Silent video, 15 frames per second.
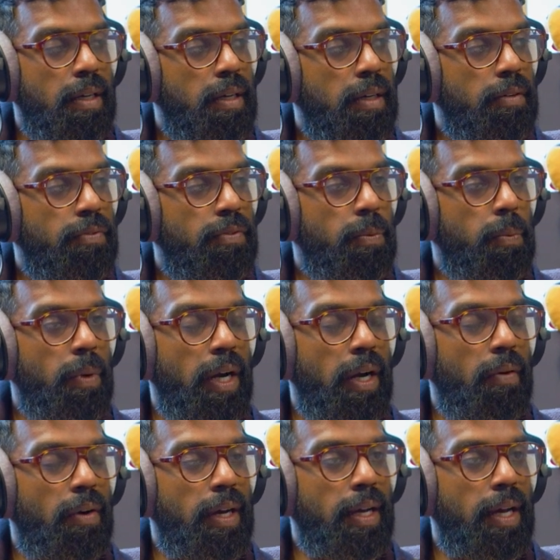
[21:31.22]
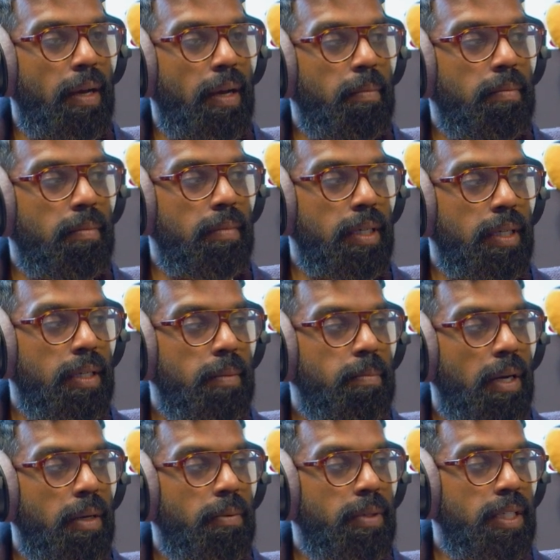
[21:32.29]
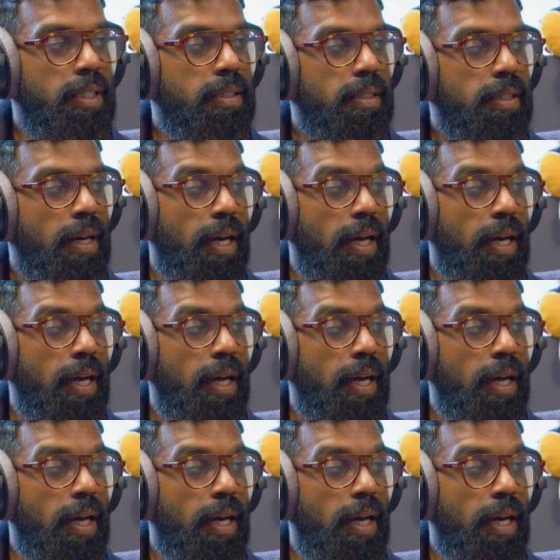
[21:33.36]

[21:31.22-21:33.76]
of where I am in my reading,